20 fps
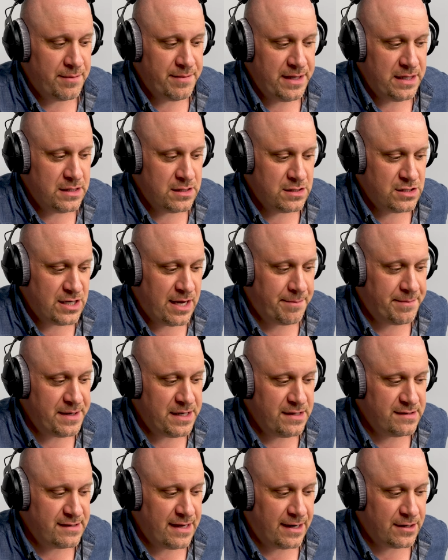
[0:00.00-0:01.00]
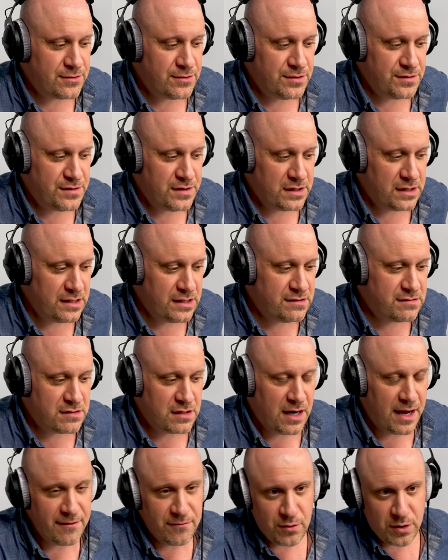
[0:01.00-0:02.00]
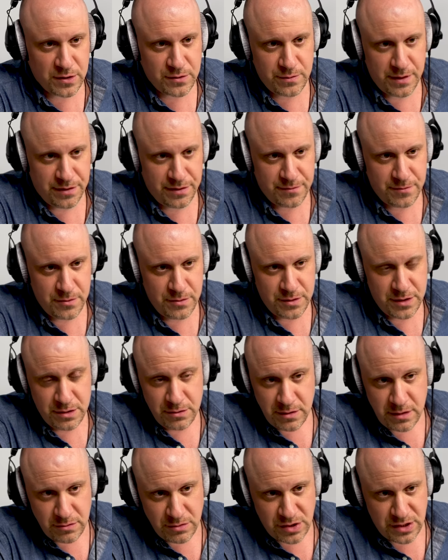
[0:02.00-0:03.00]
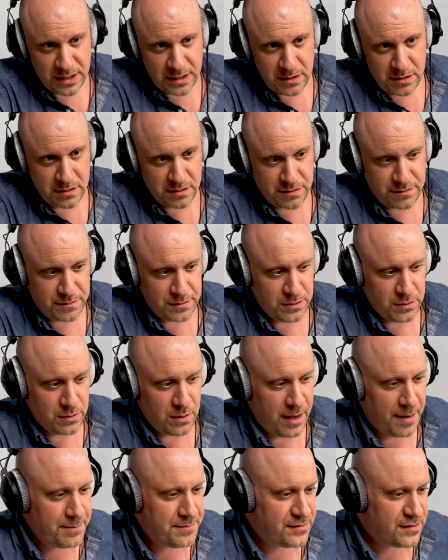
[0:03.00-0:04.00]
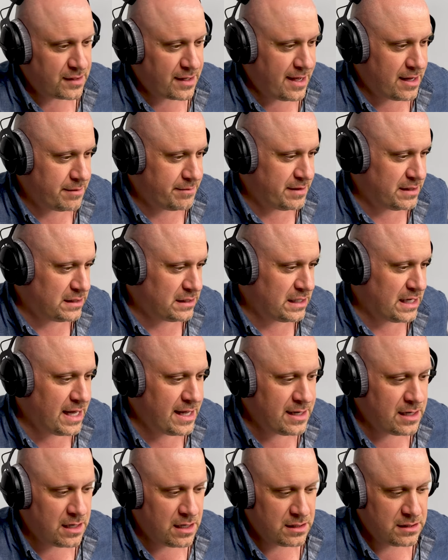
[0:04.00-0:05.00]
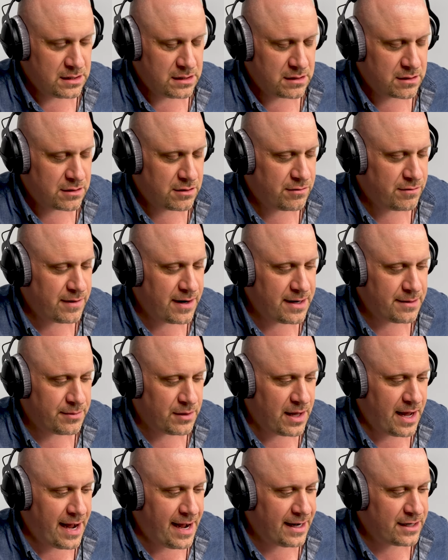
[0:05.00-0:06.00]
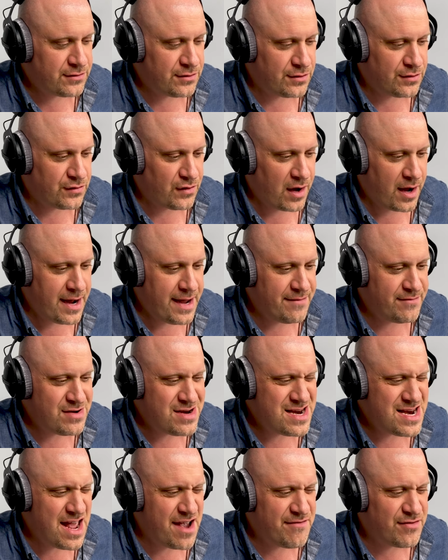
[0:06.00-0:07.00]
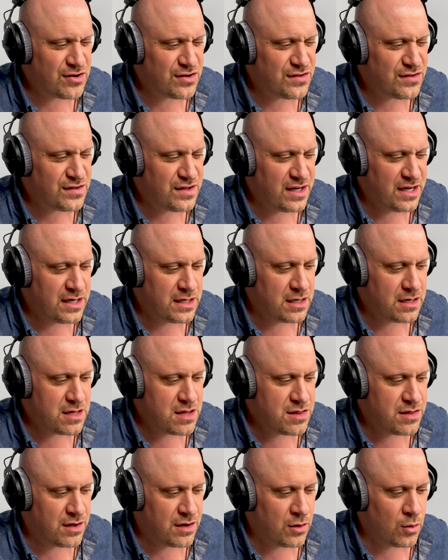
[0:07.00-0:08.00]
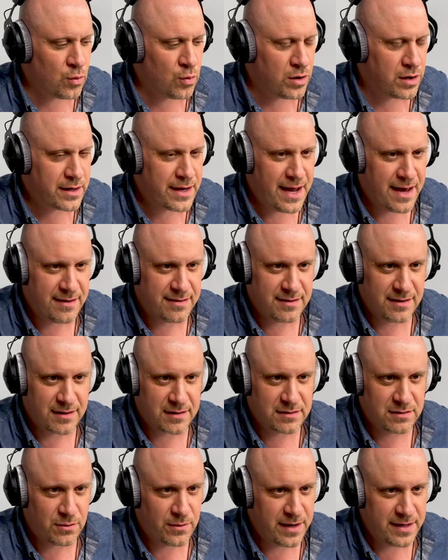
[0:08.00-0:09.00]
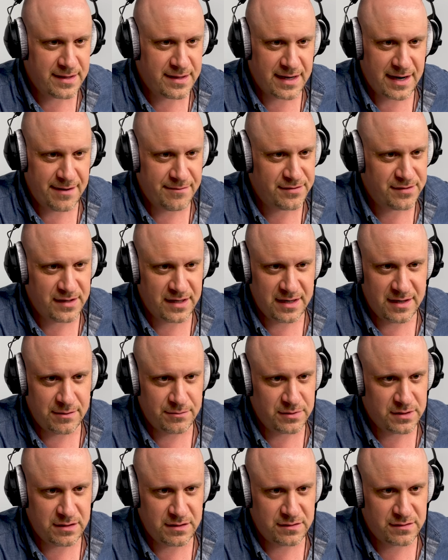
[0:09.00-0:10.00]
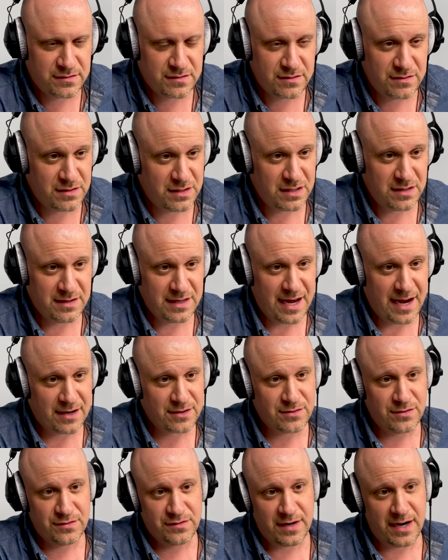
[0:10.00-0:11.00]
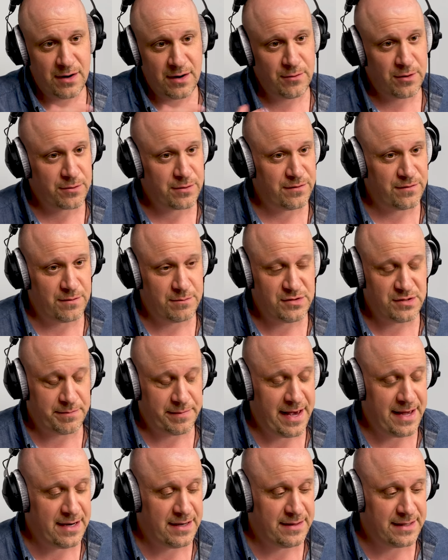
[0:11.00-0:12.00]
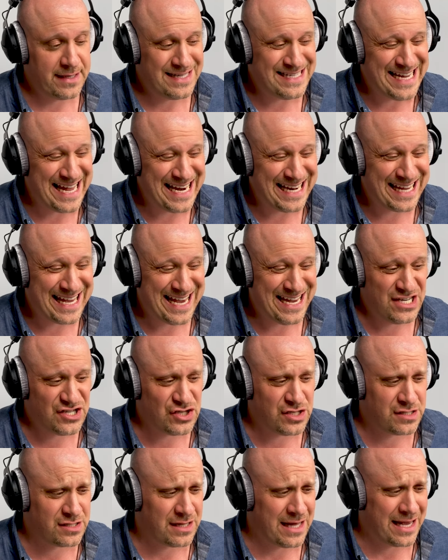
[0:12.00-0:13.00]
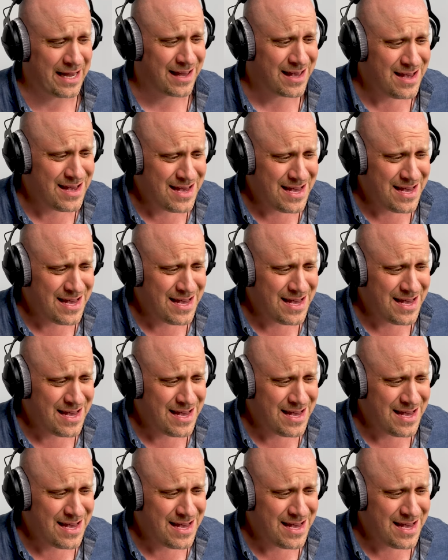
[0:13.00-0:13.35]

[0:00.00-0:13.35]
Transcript: I mean, the Japanese actors, at least that I've worked with through you, Eugene, and through Ups Academy and Liana, and incredible actors, I have never seen the work ethic the way that I've seen it with the actors that I work with from Japan, and the dedication to like